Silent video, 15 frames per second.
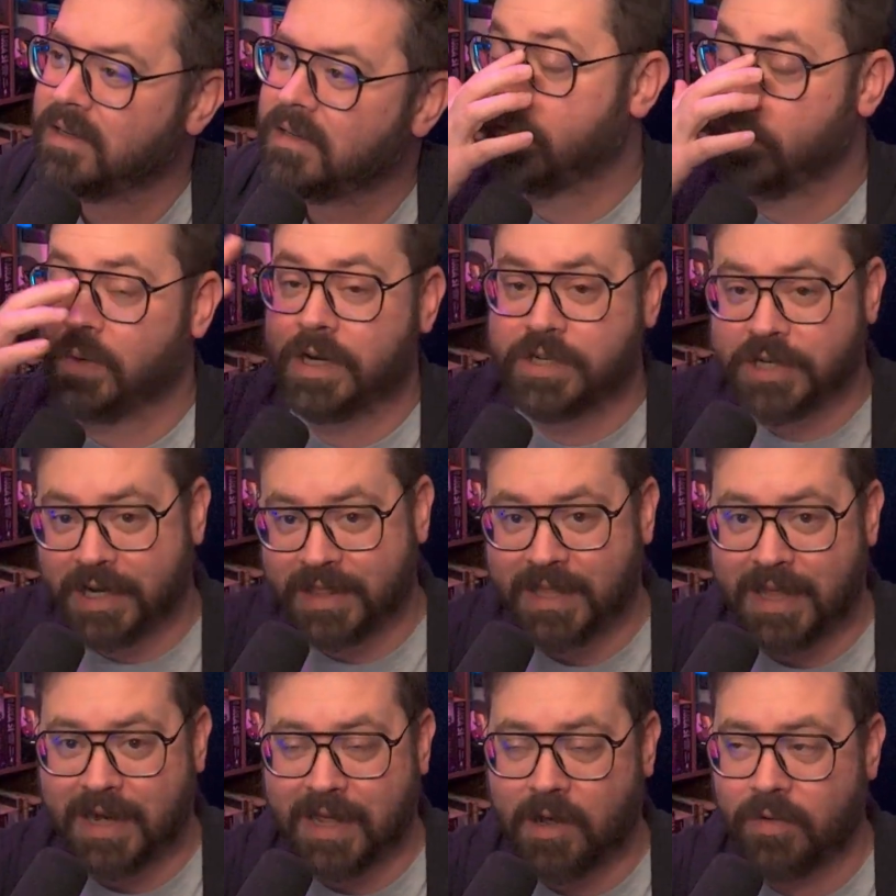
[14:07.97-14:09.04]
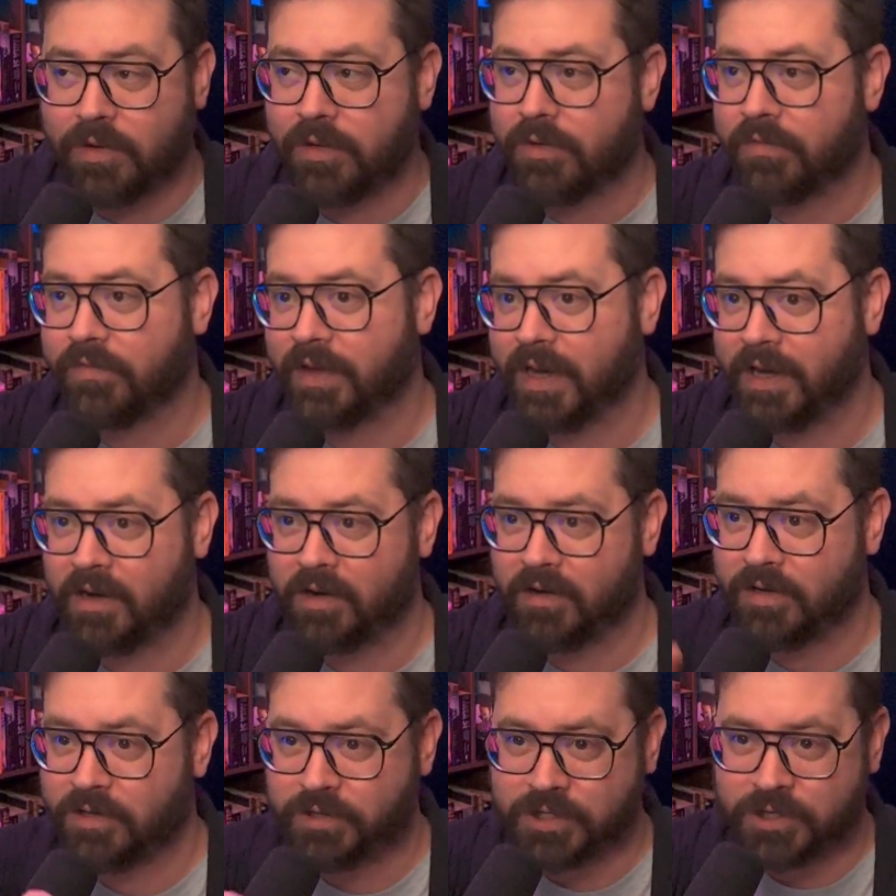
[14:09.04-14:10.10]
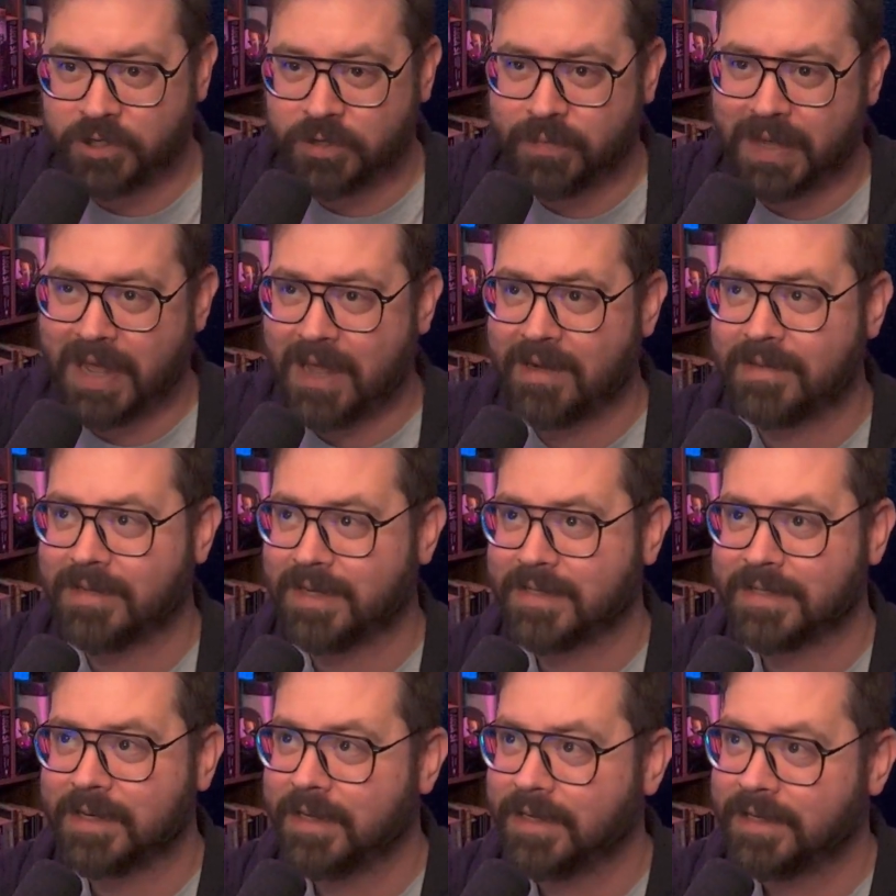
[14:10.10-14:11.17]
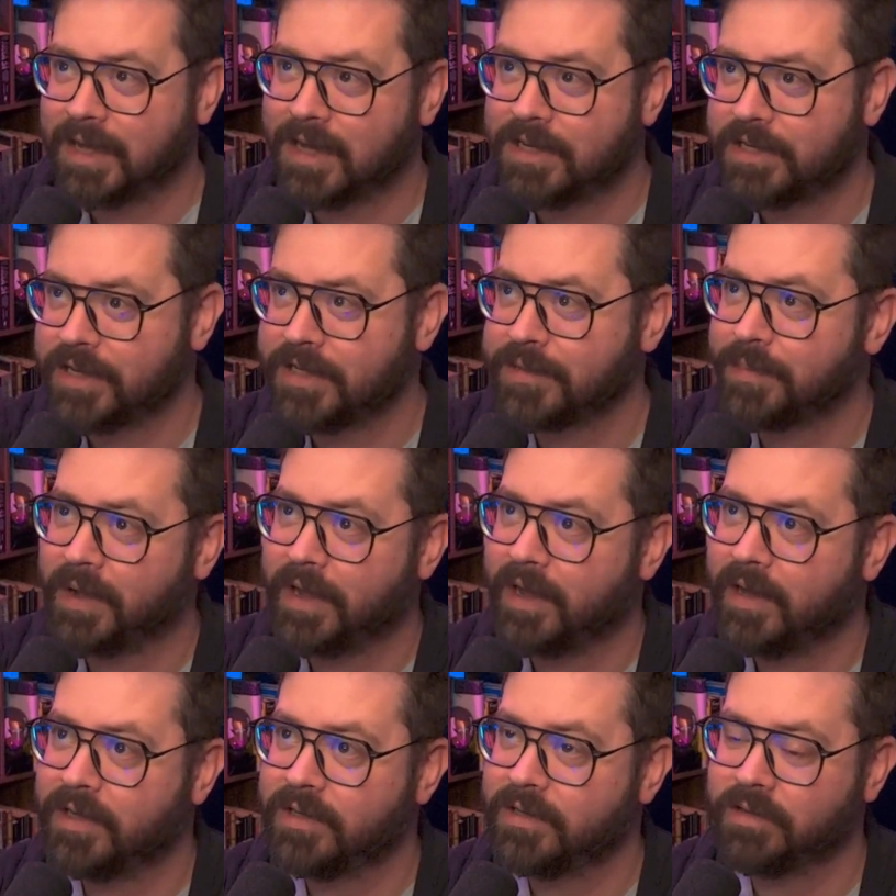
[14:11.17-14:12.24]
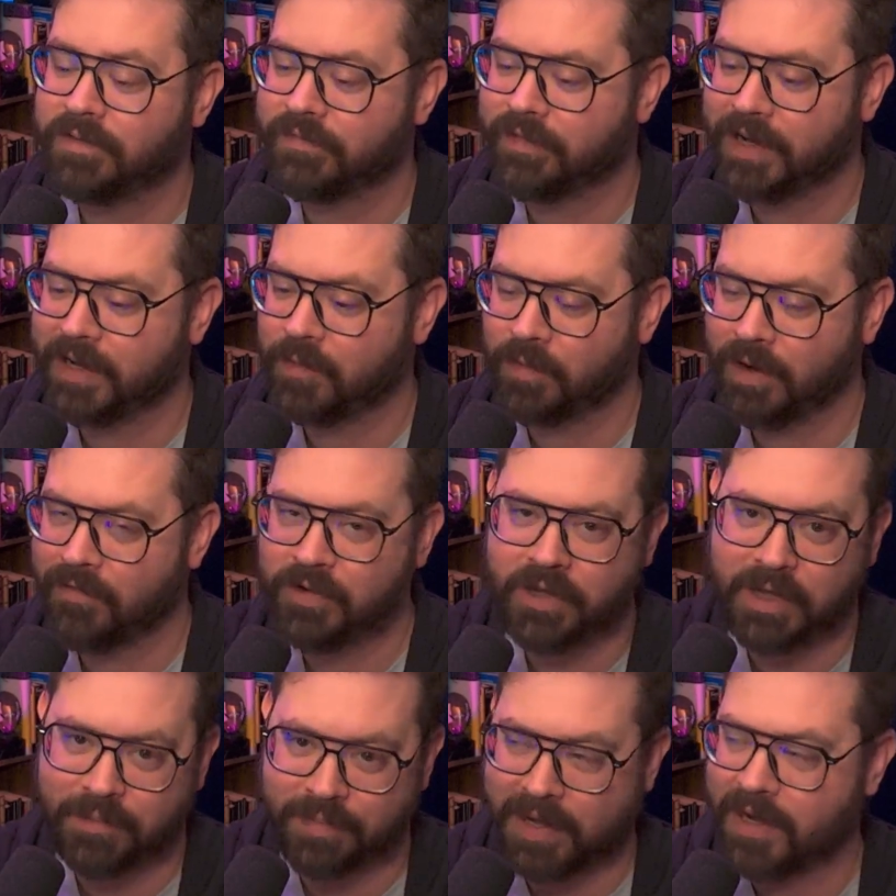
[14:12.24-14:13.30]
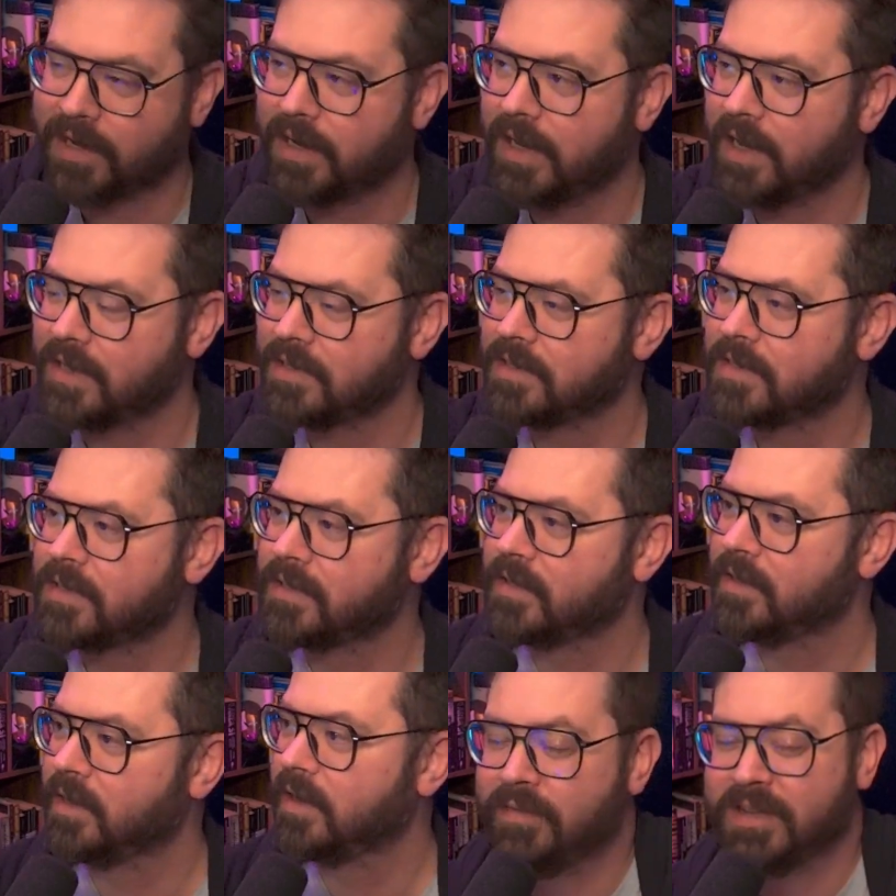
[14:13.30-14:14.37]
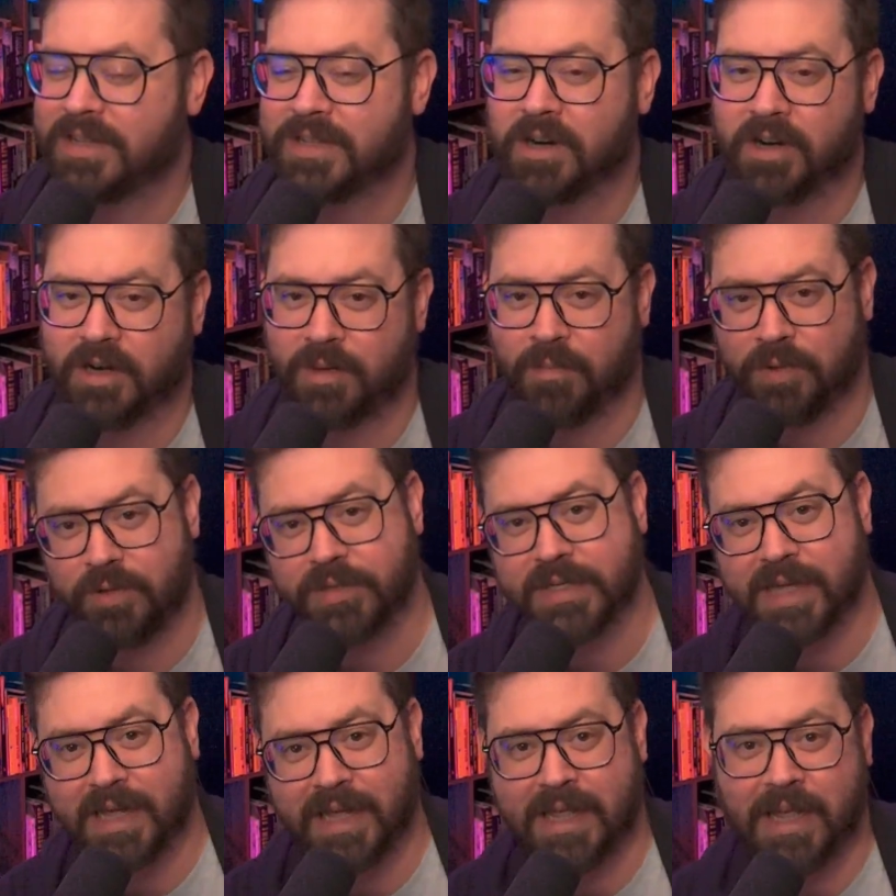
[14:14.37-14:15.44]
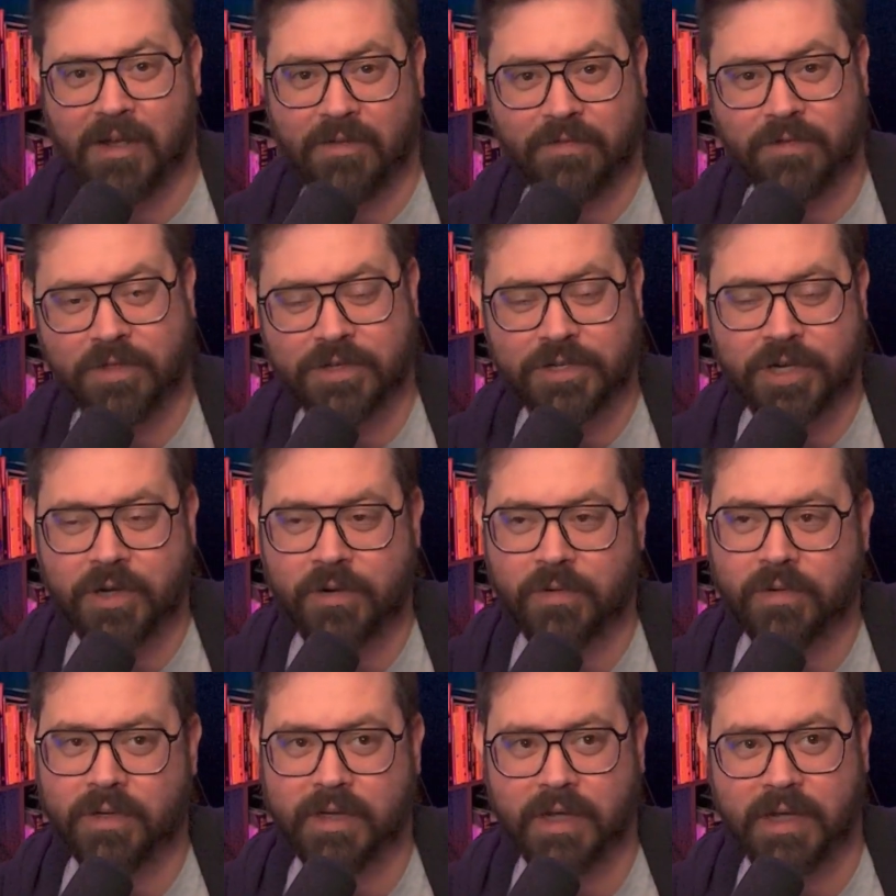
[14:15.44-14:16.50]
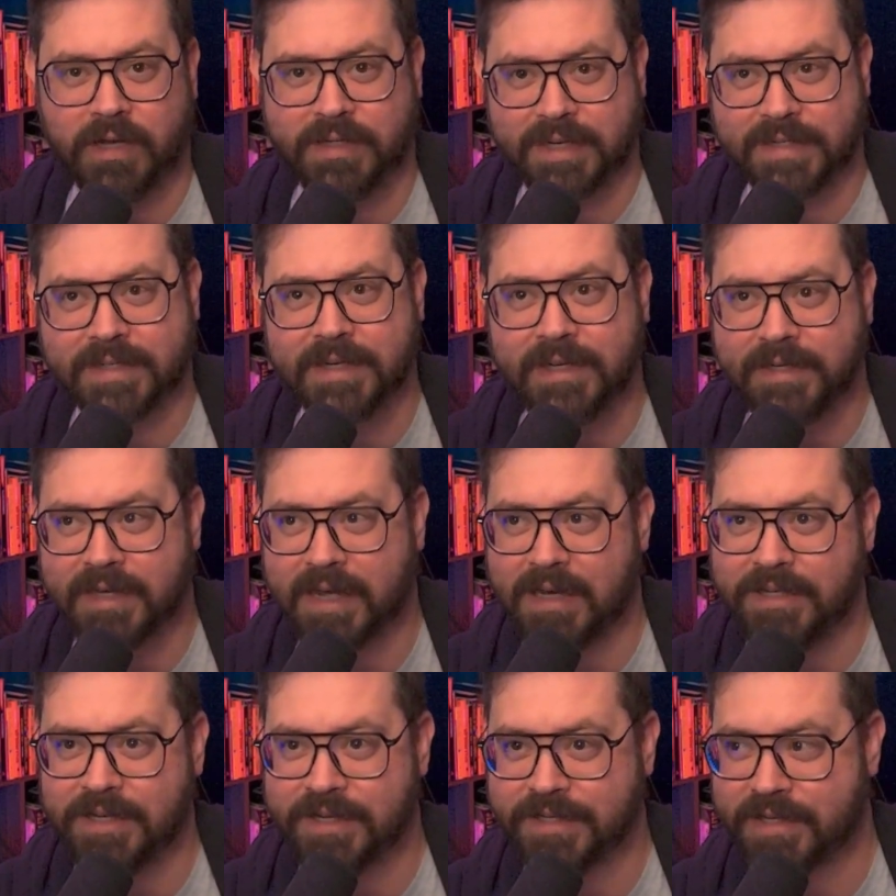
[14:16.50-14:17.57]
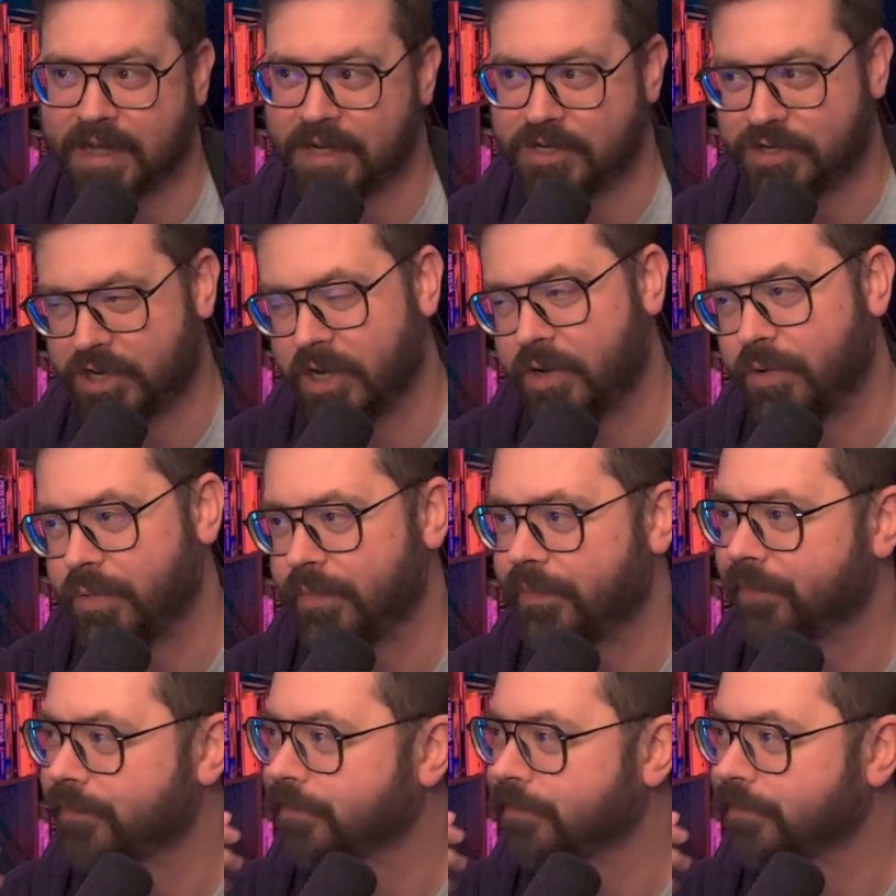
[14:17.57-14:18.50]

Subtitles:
If you want to check that out, you can find it on YouTube at Destiny Digest Pod. You can find it wherever you get podcasts. I even started a Blue Sky account for the show, destinydigest.show.